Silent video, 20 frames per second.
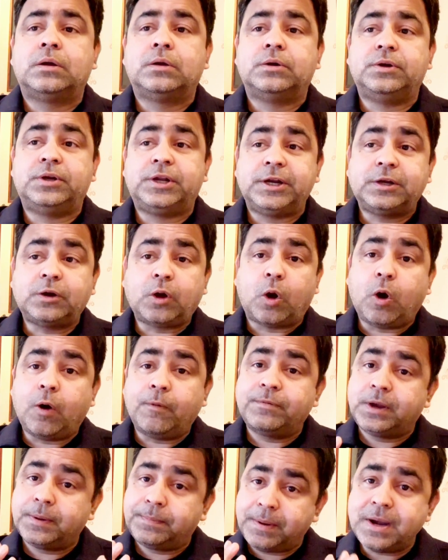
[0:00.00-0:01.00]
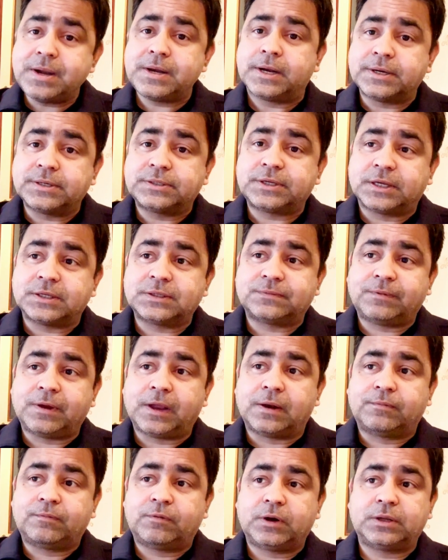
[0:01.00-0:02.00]
Data of dependents as
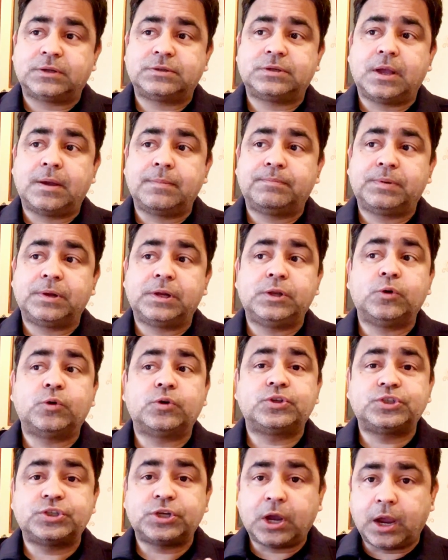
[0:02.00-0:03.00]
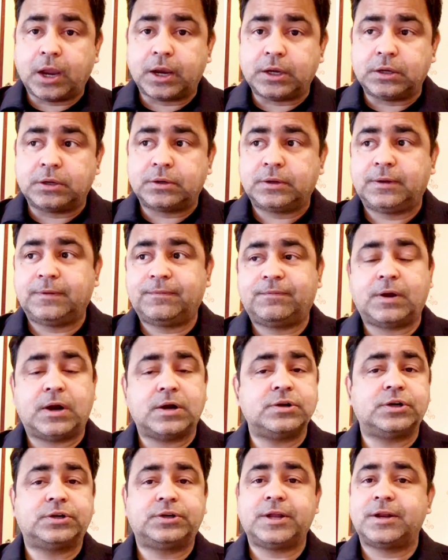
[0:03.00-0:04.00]
well. For example, your child, if
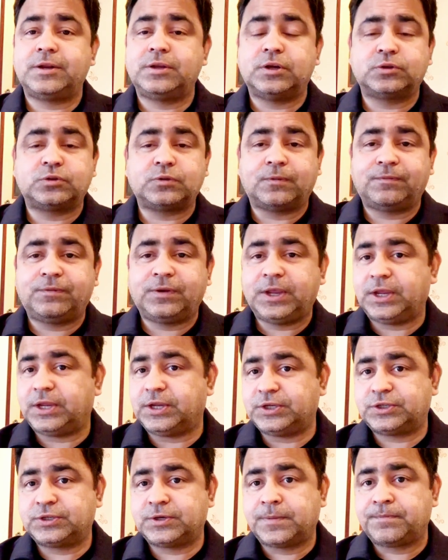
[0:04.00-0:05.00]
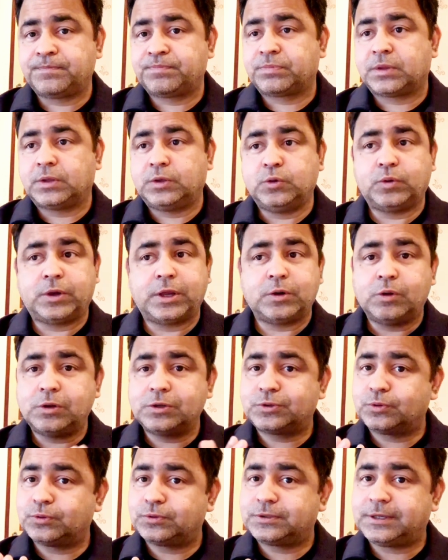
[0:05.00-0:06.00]
under 10 years of age, you can
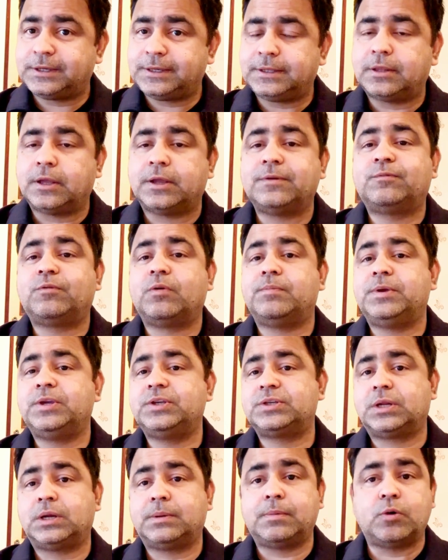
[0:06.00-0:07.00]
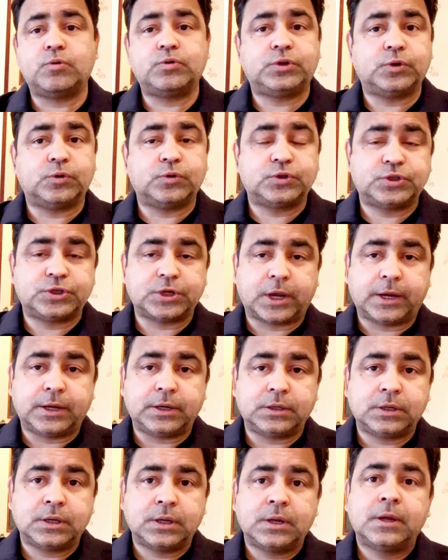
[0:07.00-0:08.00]
also see the information about your
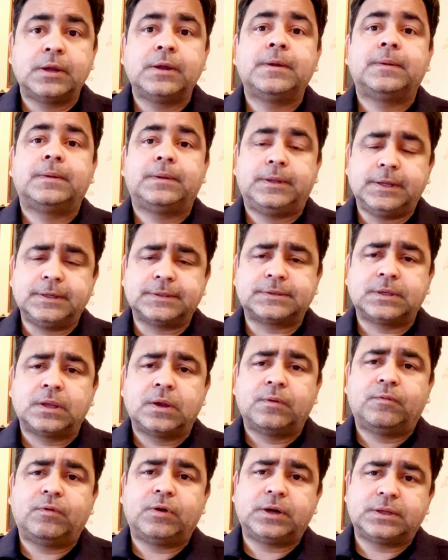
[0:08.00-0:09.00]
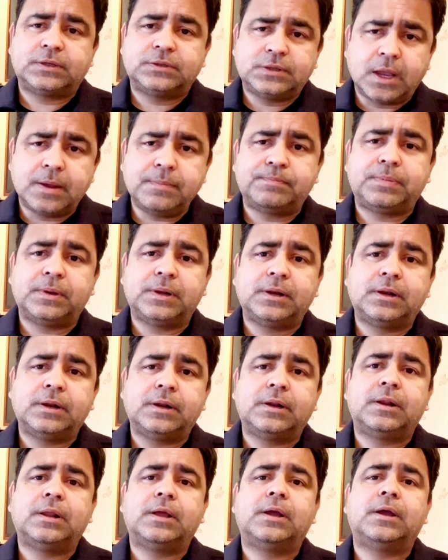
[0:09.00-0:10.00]
child. Yes, for
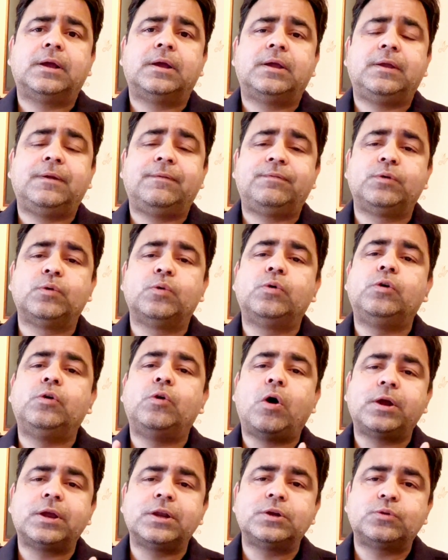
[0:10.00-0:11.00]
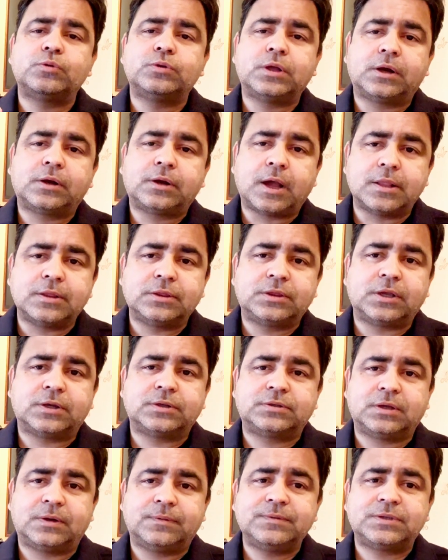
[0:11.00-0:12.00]
example, if you log into the Kanta
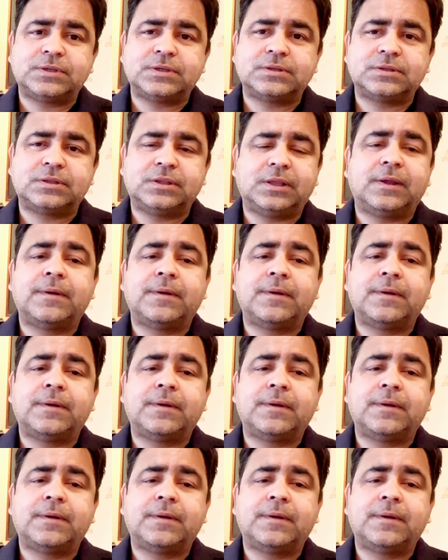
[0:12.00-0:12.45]
services,